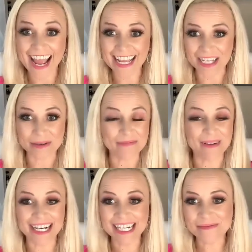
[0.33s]
Hey,
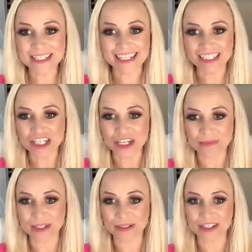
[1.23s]
my name is Angie
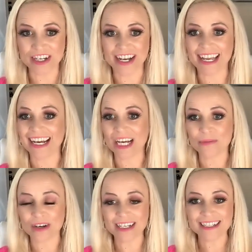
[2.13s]
Minucci, and
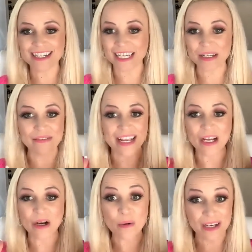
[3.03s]
I wanted to give
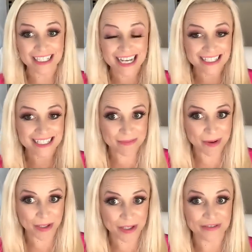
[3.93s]
a quick
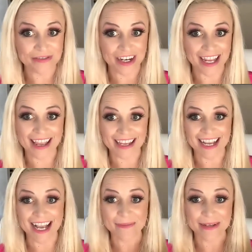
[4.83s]
testimonial for
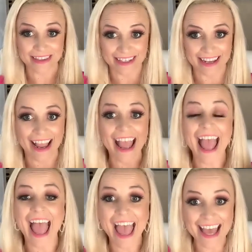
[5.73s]
K.M. Lee
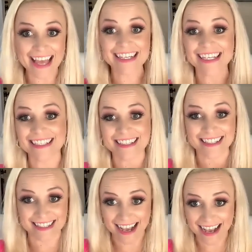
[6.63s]
and his
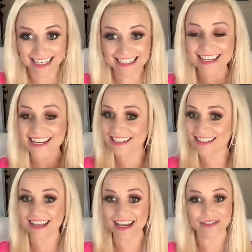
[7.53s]
designs
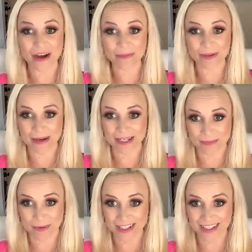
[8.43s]
inside of
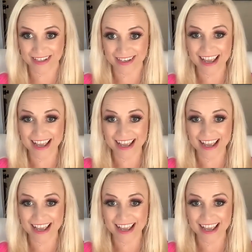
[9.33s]
OptimizePress.